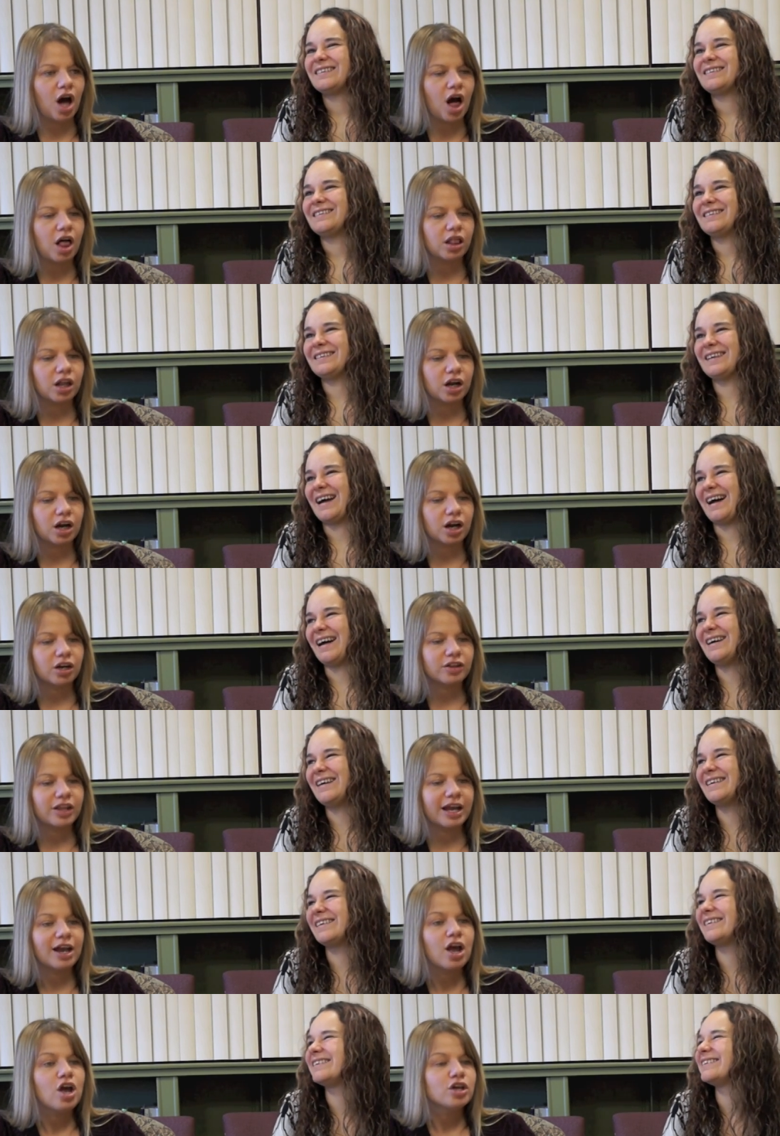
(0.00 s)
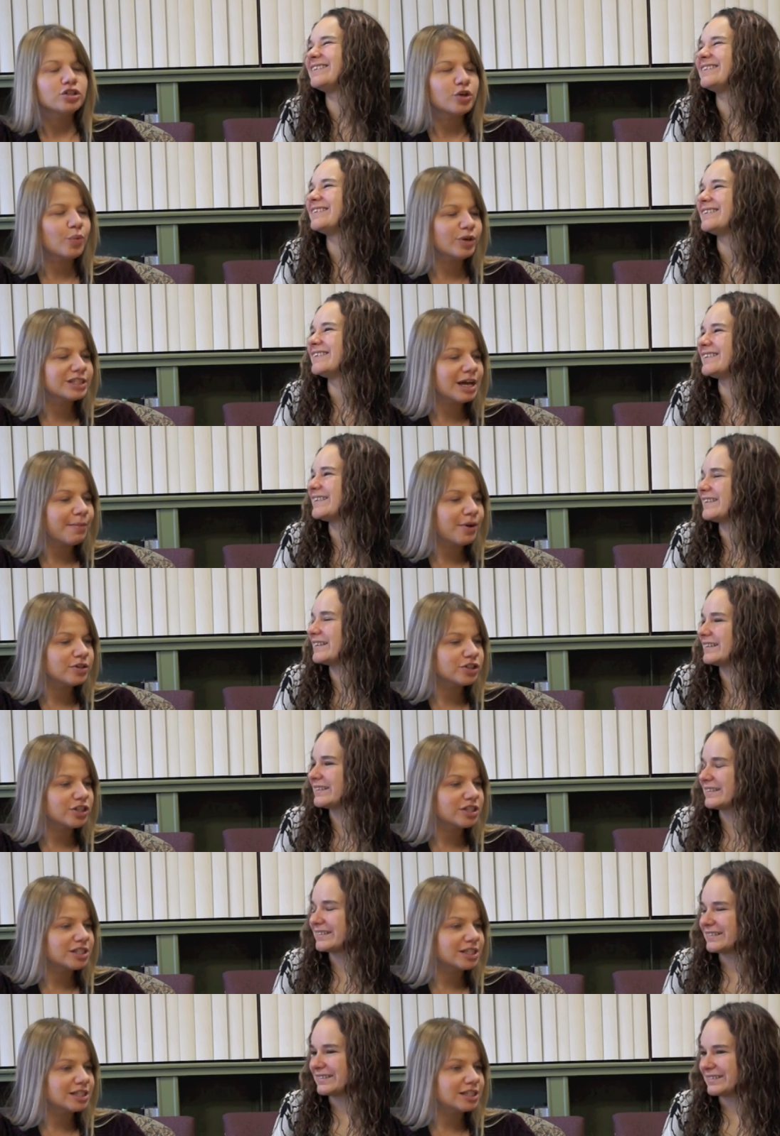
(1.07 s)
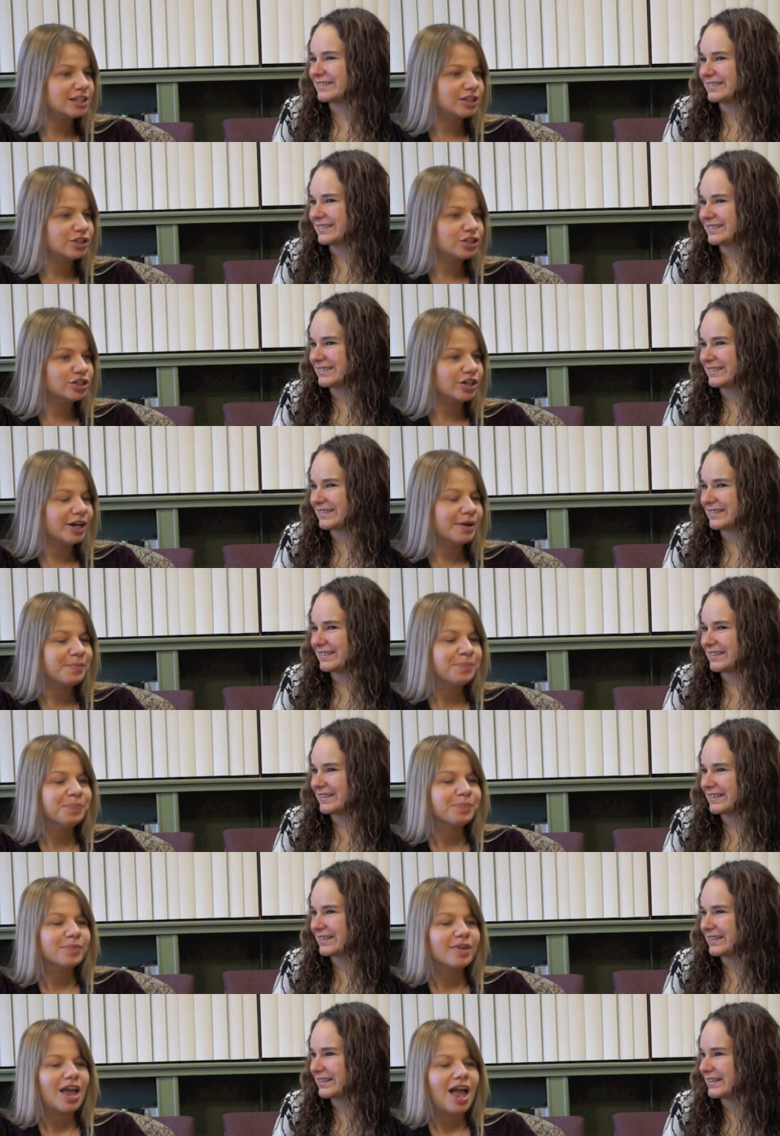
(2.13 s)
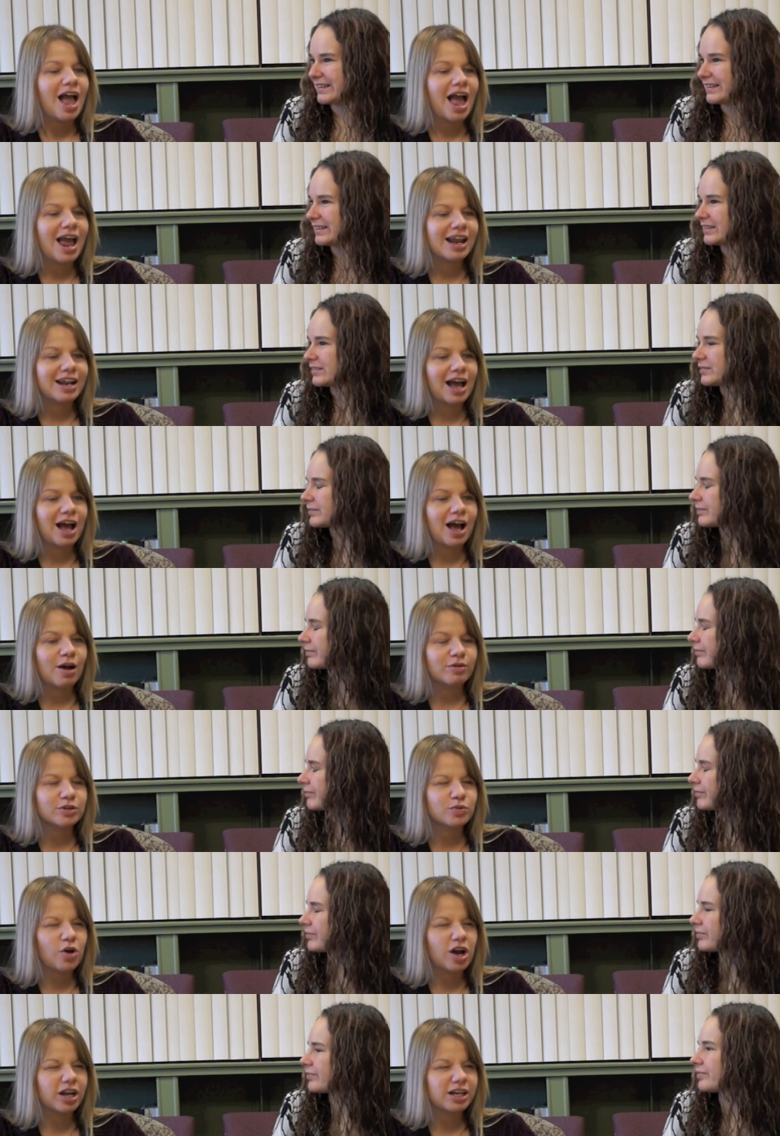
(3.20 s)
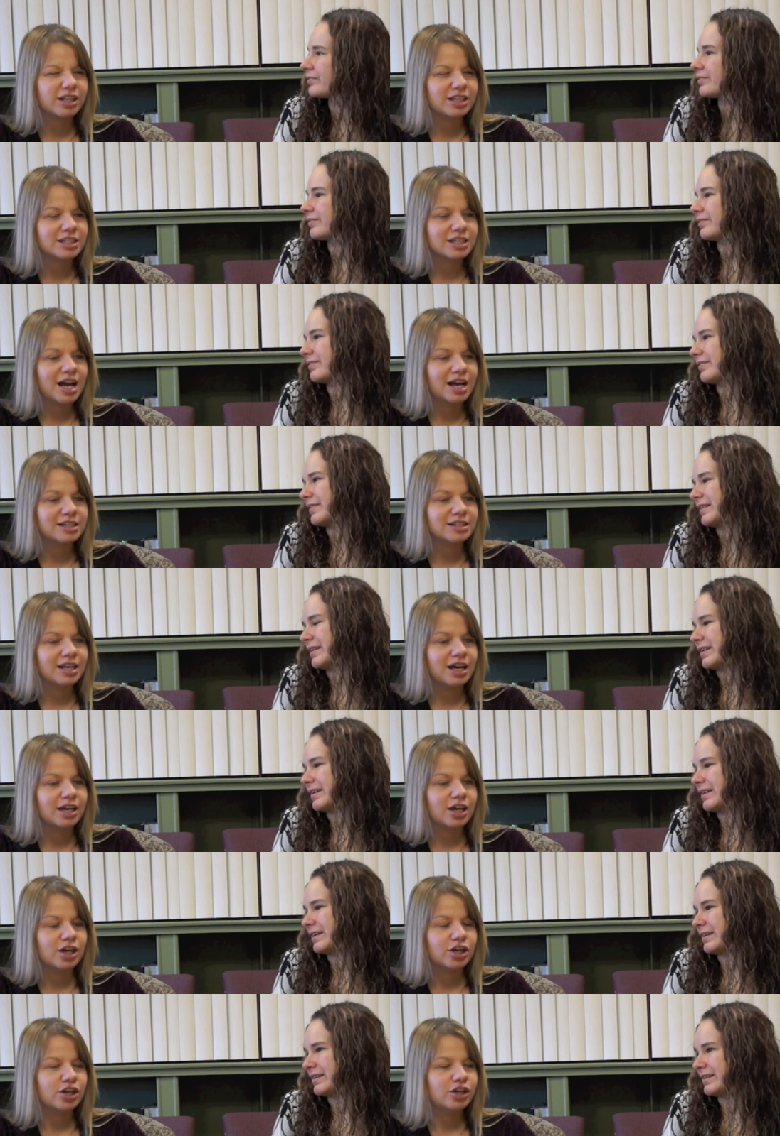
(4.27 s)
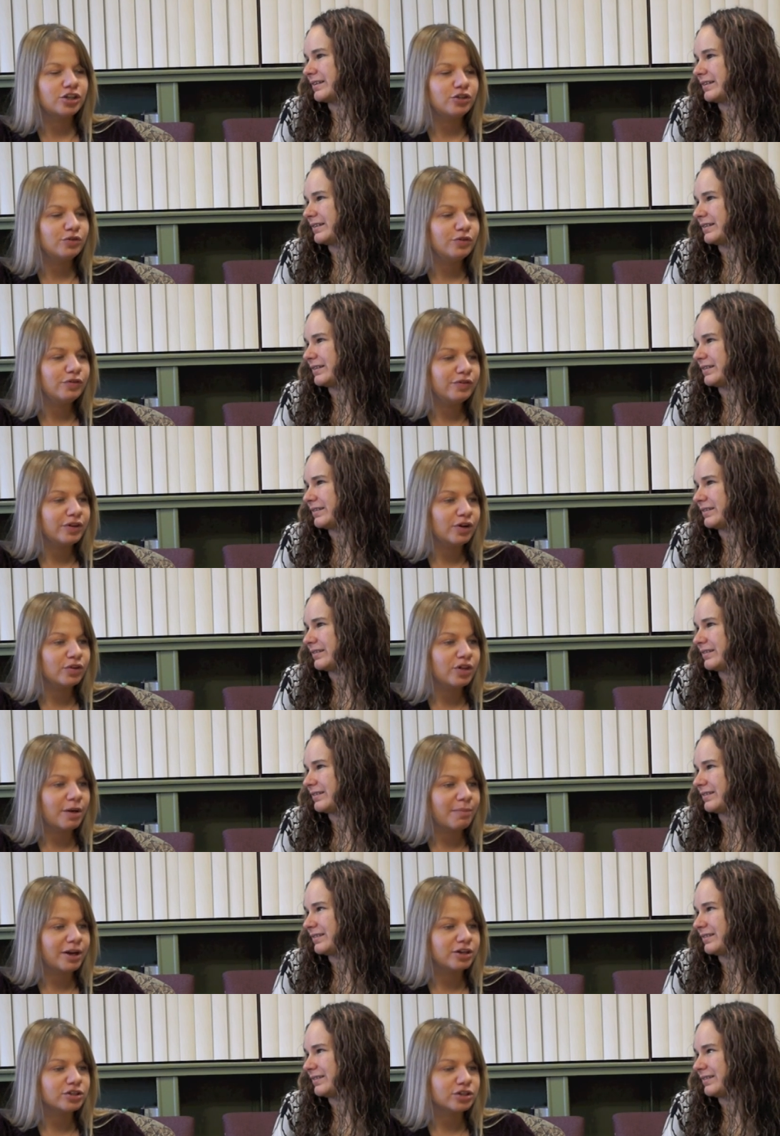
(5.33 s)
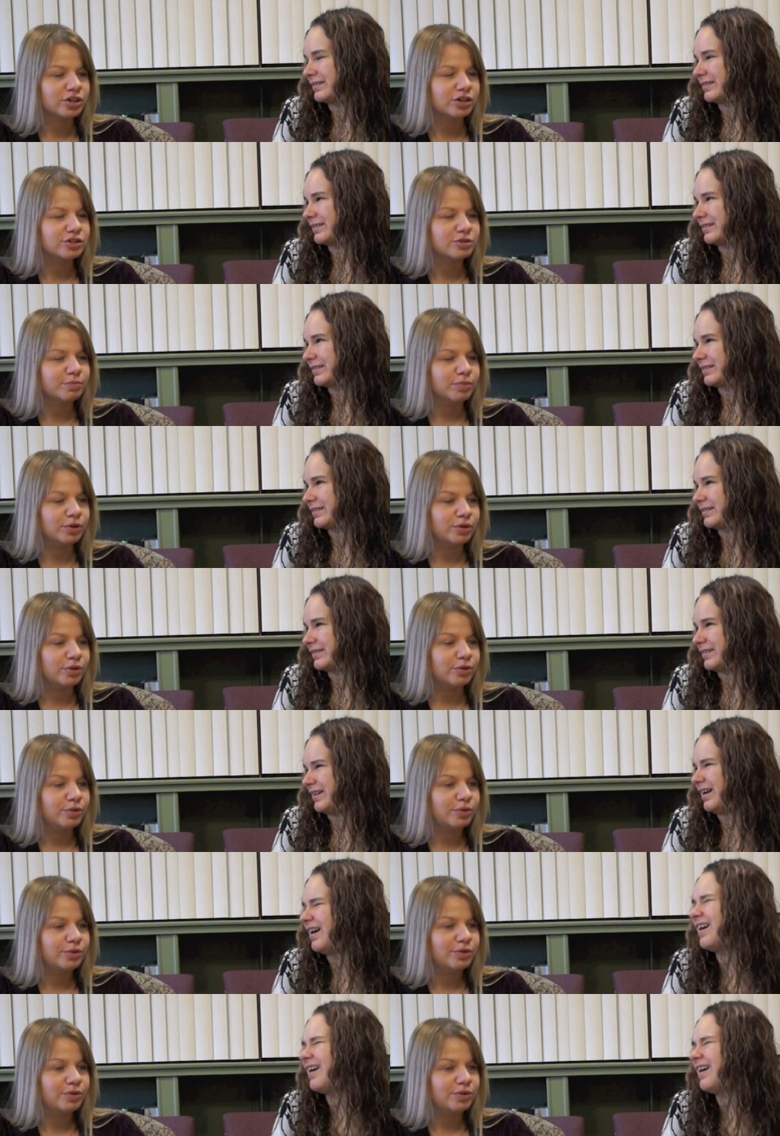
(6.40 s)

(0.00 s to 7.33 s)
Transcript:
Speaker 1: color. Yeah. Like so, one time I was on 16th Street, and I was walking, and this guy's like, "Can you feel that my shirt's blue?"